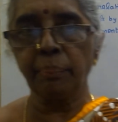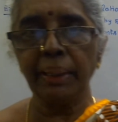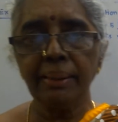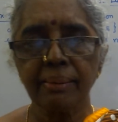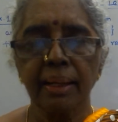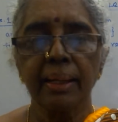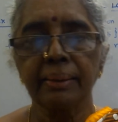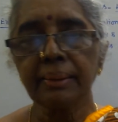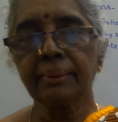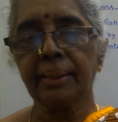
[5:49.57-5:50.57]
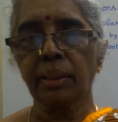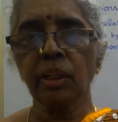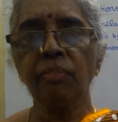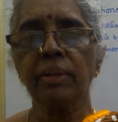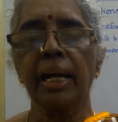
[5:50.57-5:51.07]
means the set
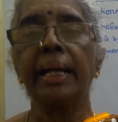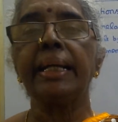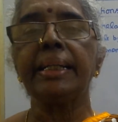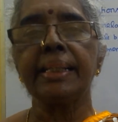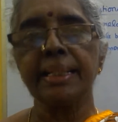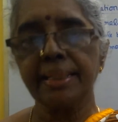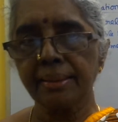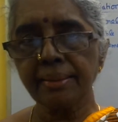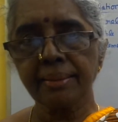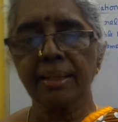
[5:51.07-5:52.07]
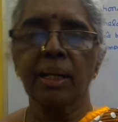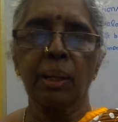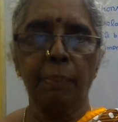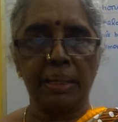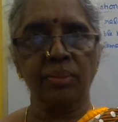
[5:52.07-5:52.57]
of integers,
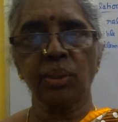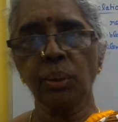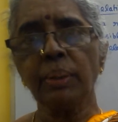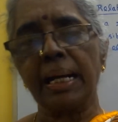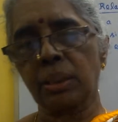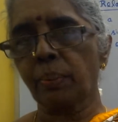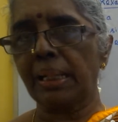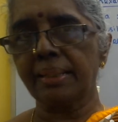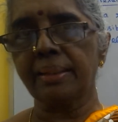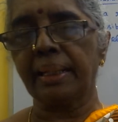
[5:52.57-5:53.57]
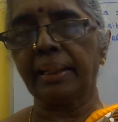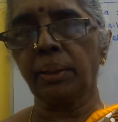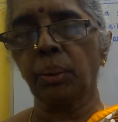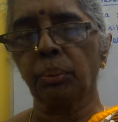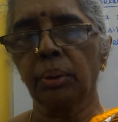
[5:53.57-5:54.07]
positive as well as
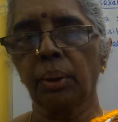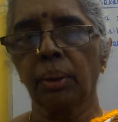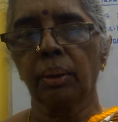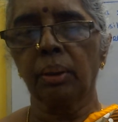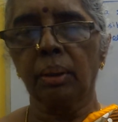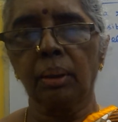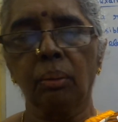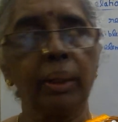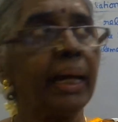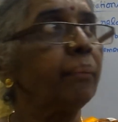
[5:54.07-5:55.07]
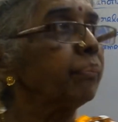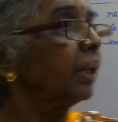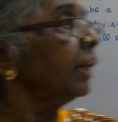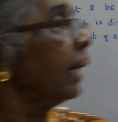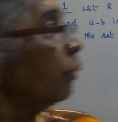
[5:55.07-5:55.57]
negative. Okay?
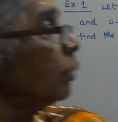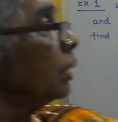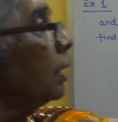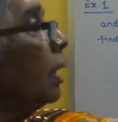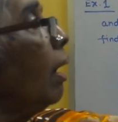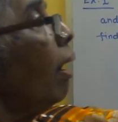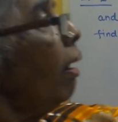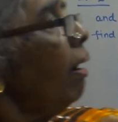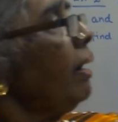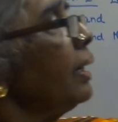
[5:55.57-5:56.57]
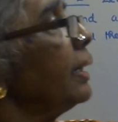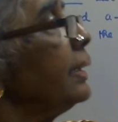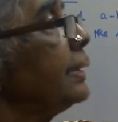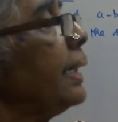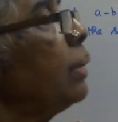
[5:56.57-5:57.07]
Now, R
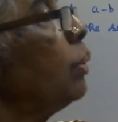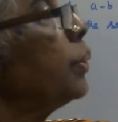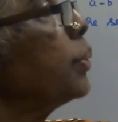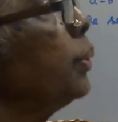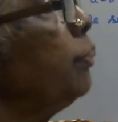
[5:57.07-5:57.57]
is equal to